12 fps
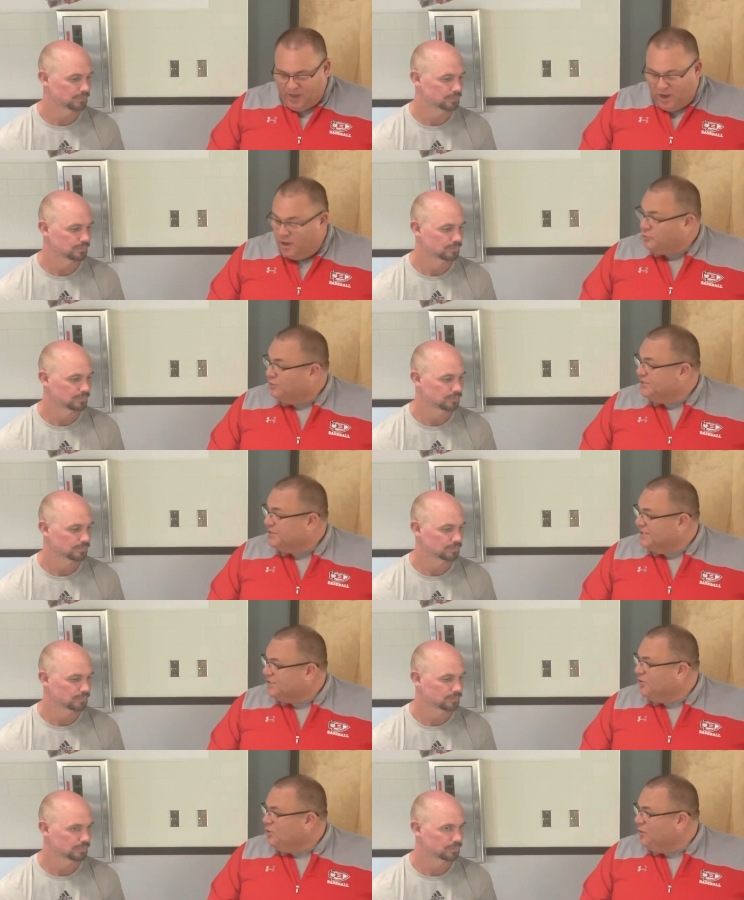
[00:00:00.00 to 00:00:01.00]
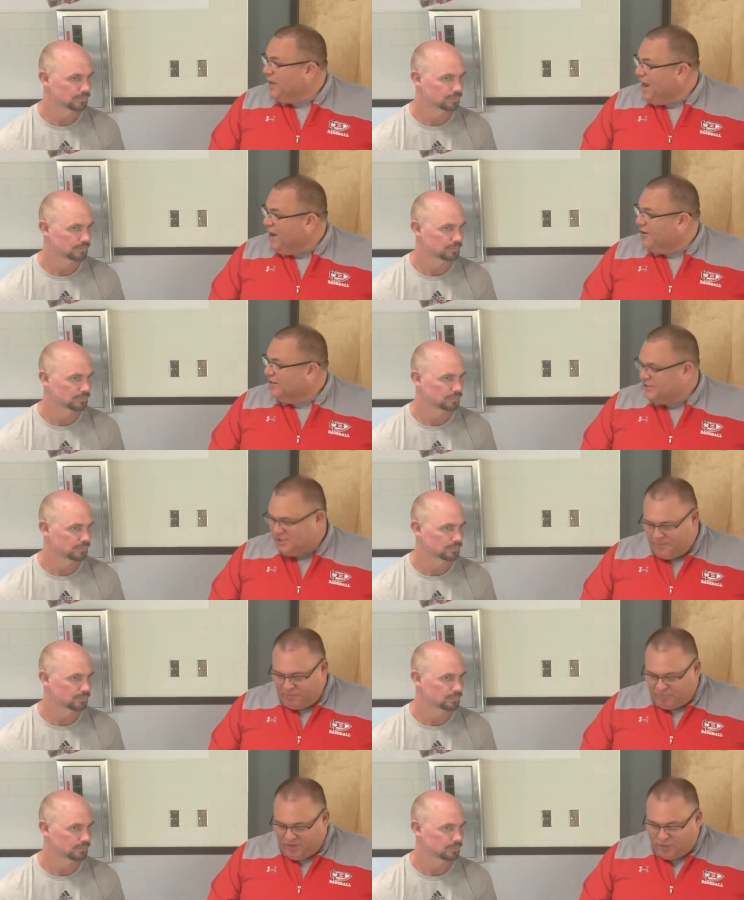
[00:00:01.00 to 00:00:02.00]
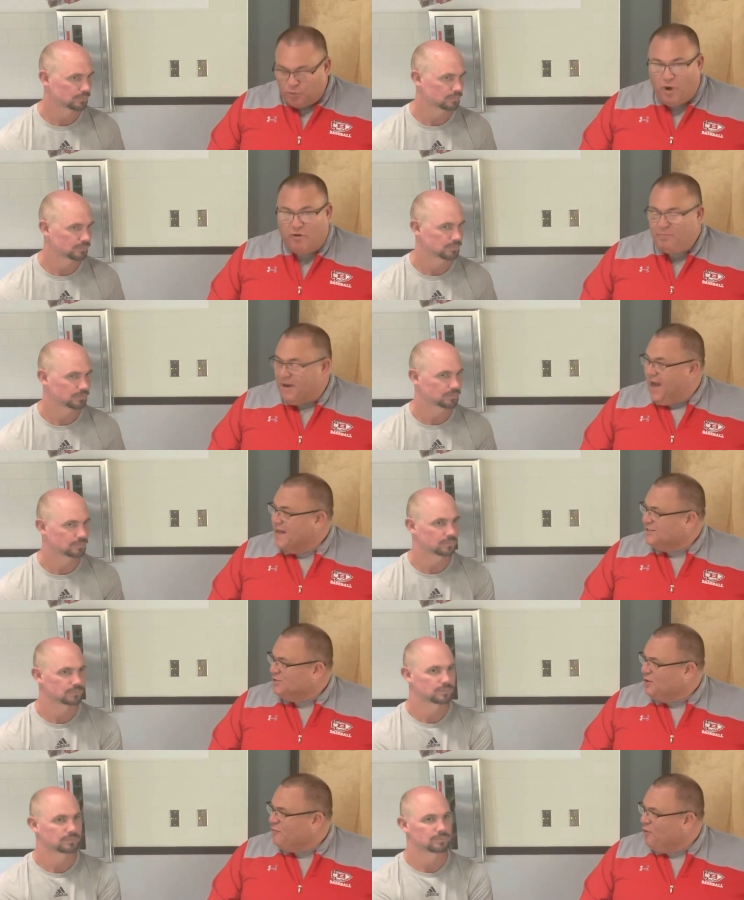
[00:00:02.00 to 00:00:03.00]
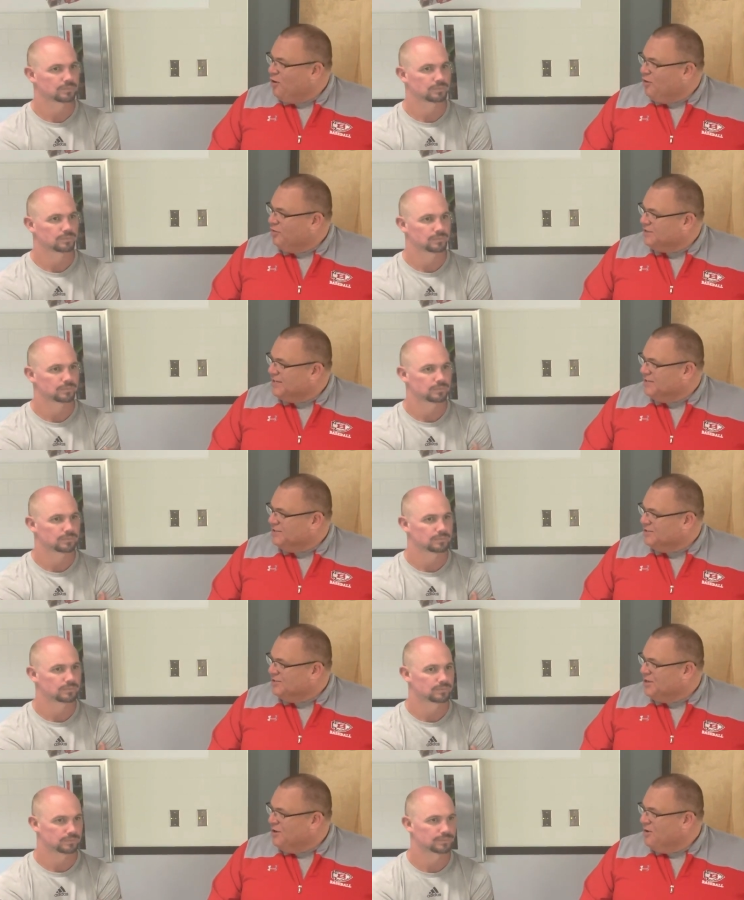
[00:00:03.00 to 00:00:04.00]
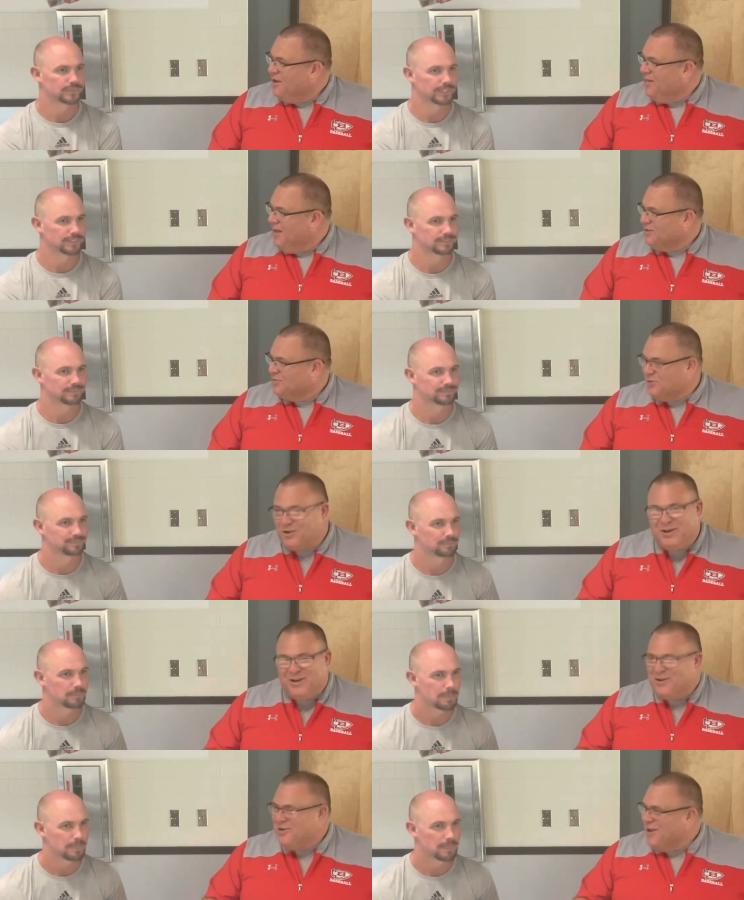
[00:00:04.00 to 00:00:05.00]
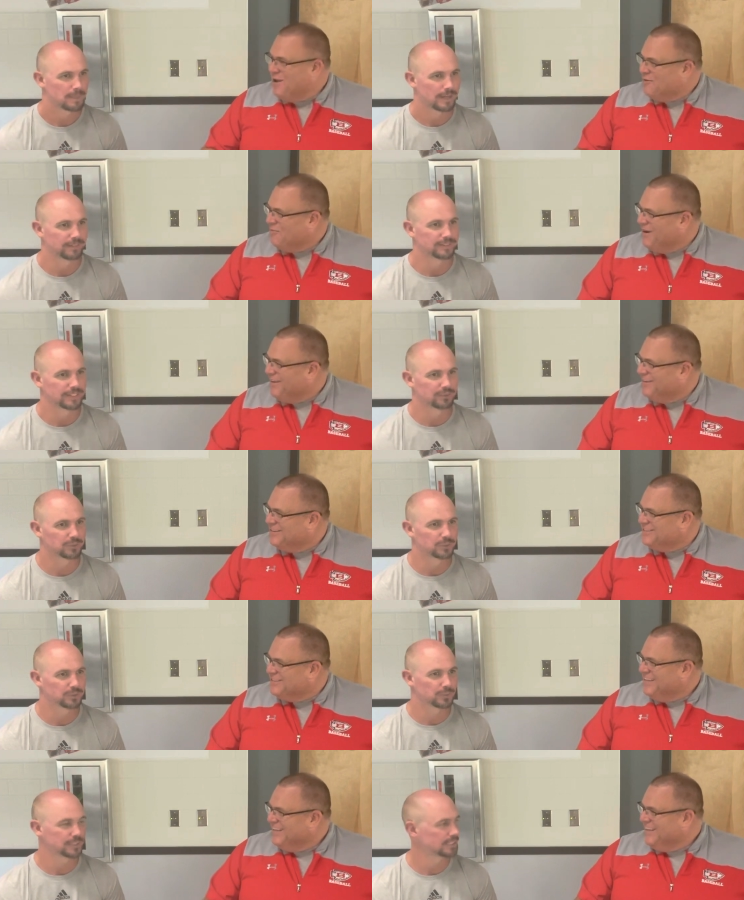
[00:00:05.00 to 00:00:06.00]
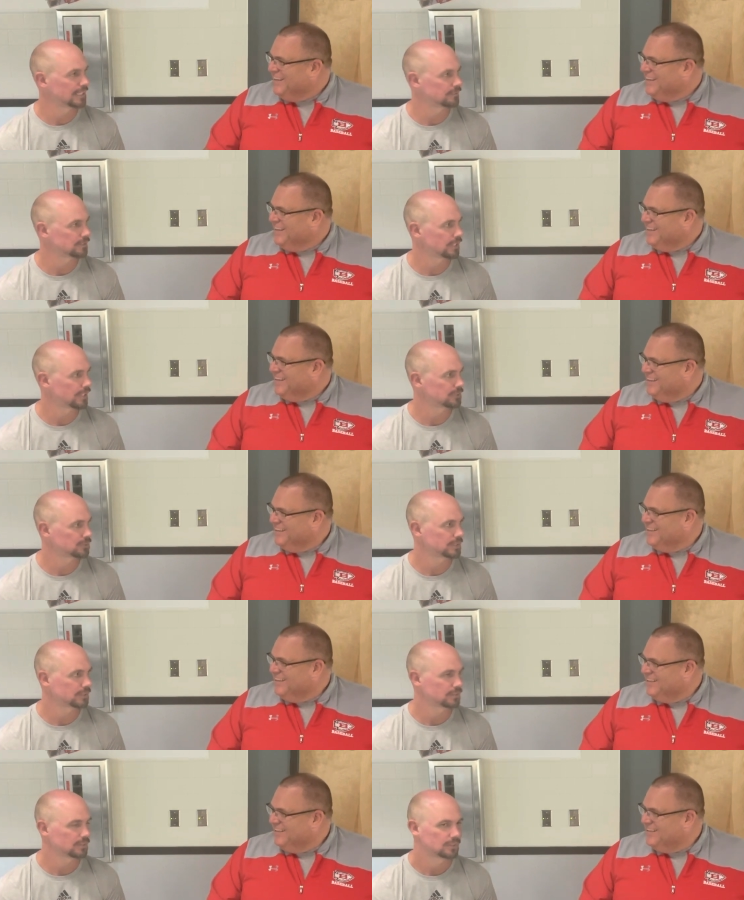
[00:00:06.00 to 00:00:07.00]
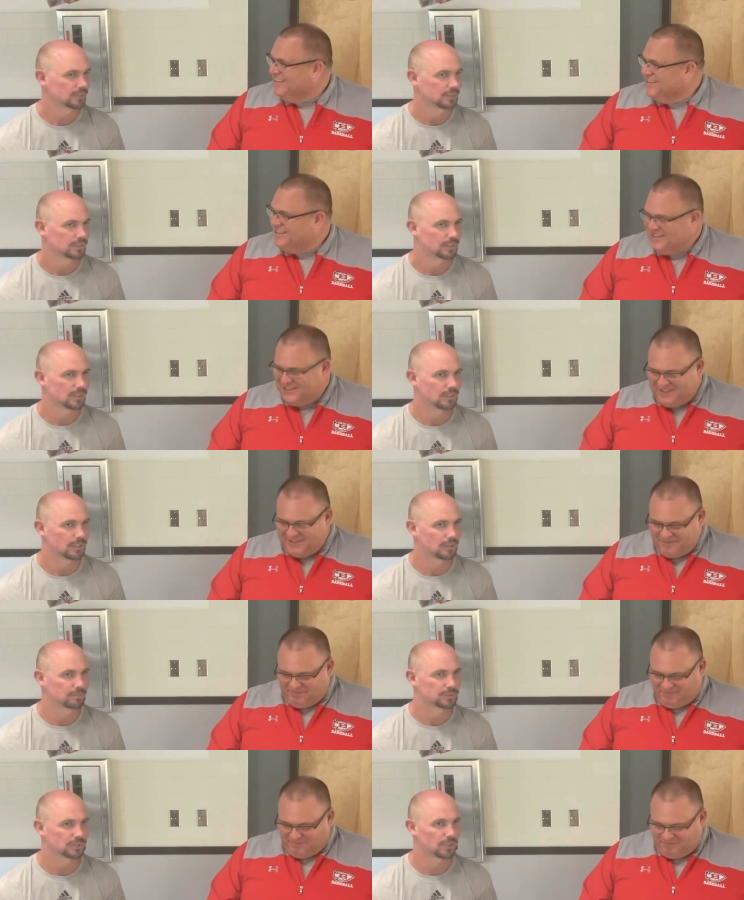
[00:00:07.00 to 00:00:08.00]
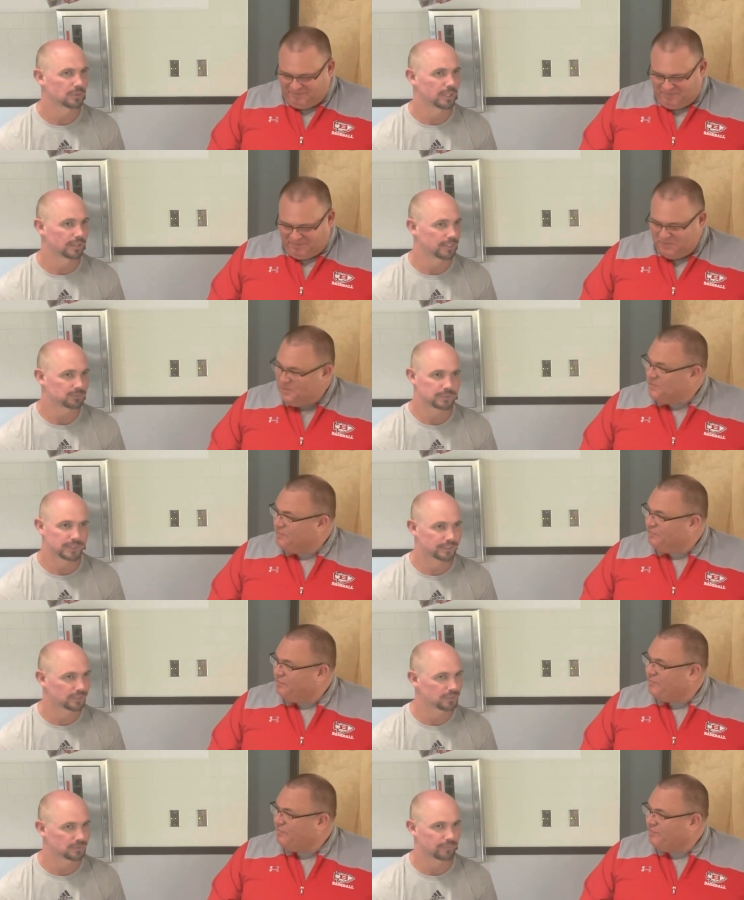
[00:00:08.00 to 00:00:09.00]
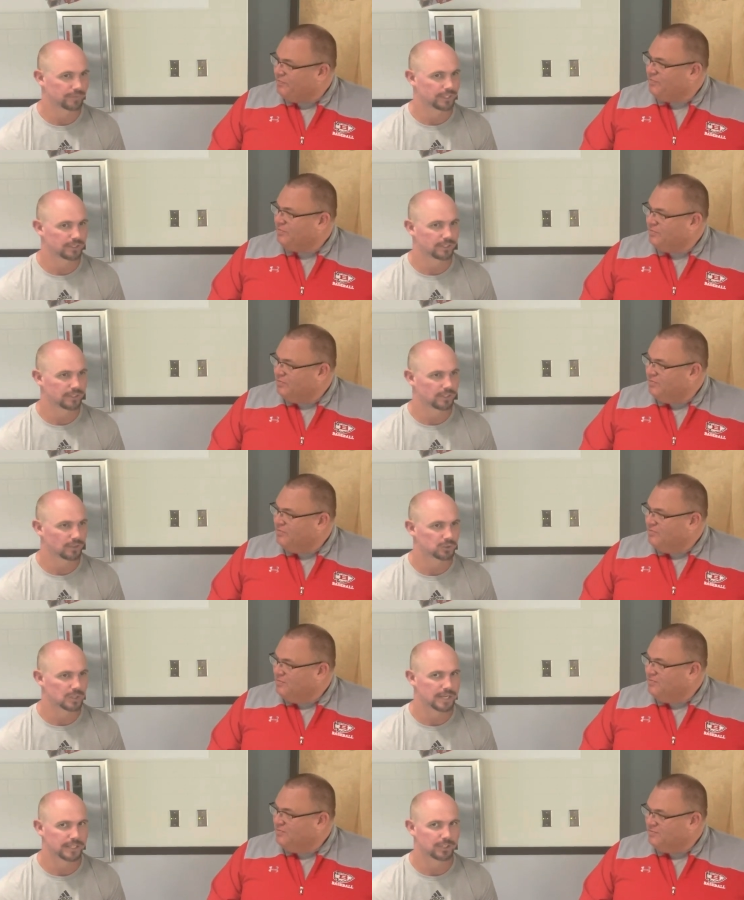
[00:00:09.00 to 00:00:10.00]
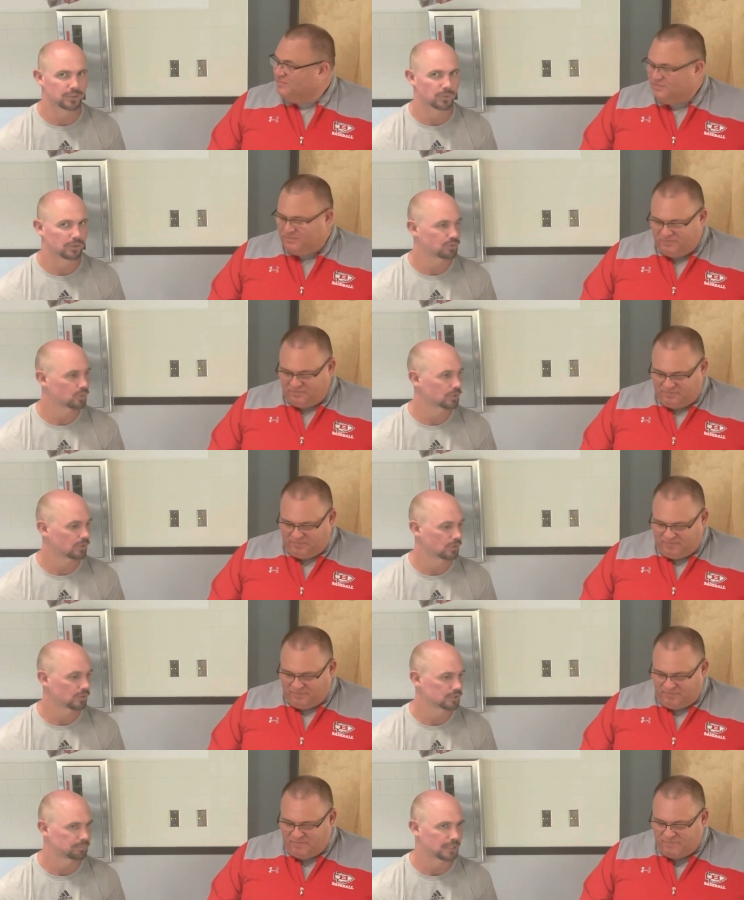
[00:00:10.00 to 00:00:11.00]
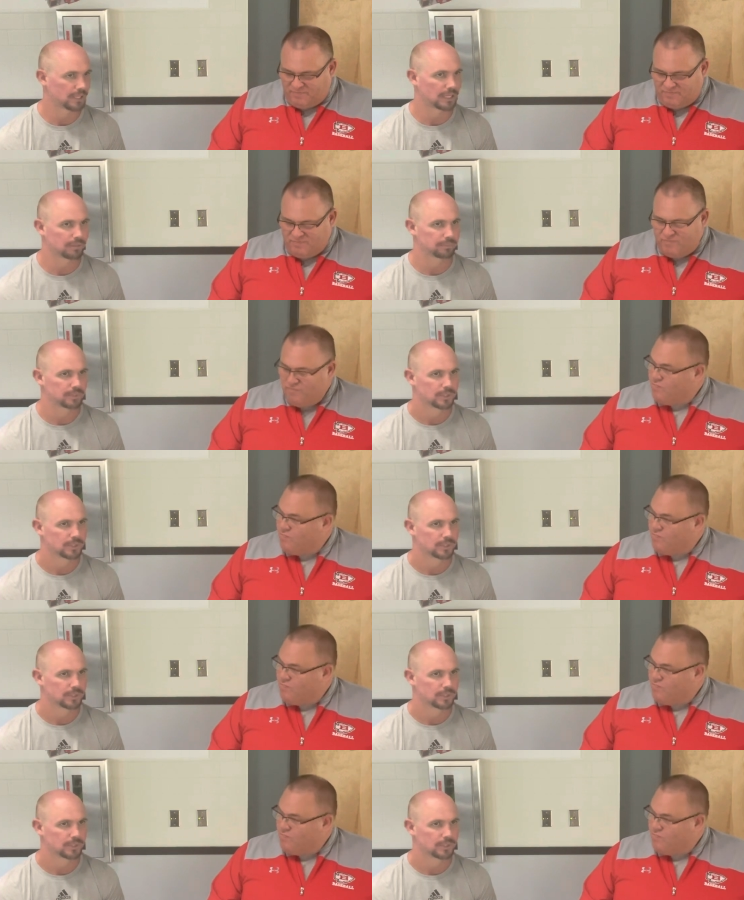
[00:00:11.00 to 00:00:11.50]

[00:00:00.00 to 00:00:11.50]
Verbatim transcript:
Speaker 1: 162 carries. 12 passes so far on the season, so yeah. that's what they're going to do to everybody. I think they
Speaker 2: threw it three times last week. Um, so yeah, that's what they do. I mean, they, you know, they try to get three to four yards a pop,